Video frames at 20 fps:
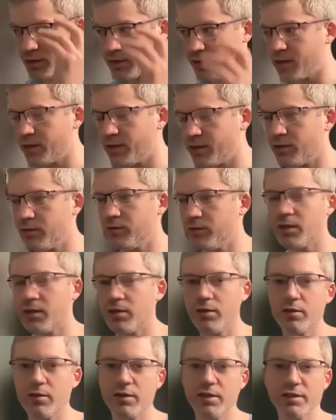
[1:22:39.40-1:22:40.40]
sense of
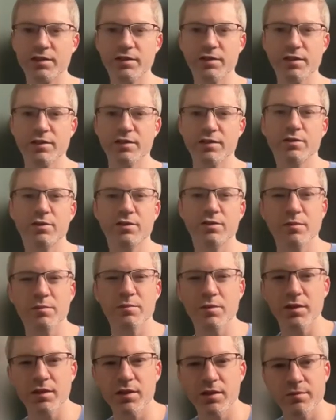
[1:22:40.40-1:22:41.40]
like earnestness or
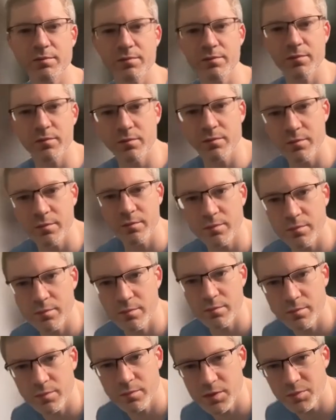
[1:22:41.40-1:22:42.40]
something
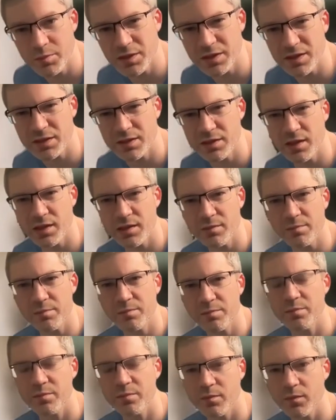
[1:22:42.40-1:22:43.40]
like that.
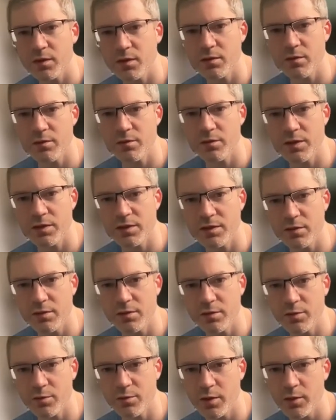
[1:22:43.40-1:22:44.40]
I don't know if that's
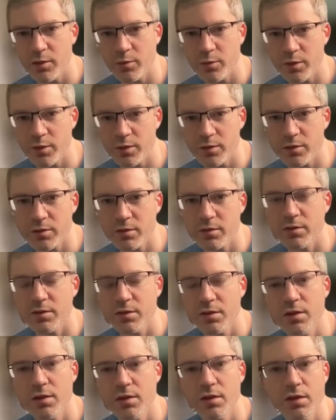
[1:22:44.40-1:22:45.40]
the right word,
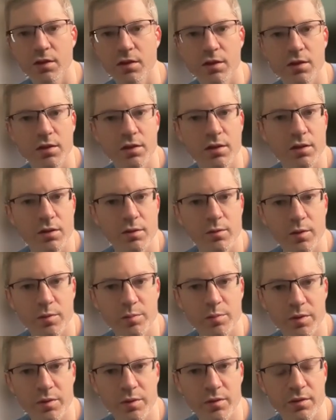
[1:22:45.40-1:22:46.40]

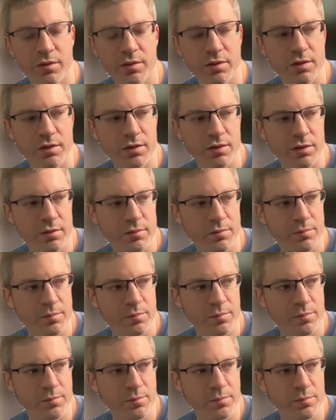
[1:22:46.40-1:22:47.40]
where
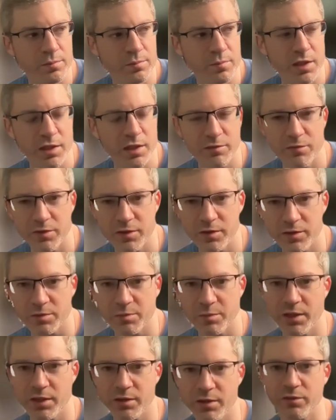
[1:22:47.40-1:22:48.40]
yeah,
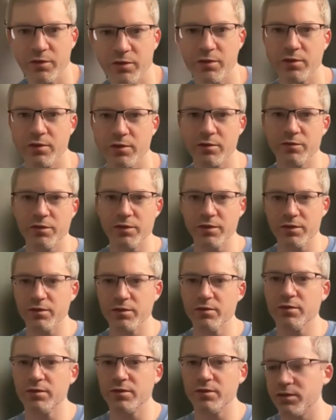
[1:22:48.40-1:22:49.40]
feels meaningful or
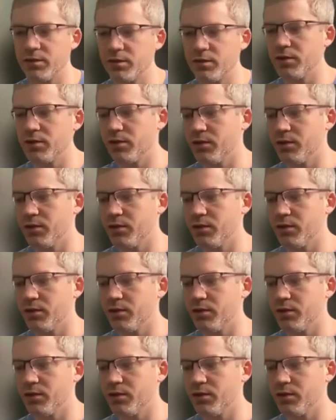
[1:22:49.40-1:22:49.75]
feels,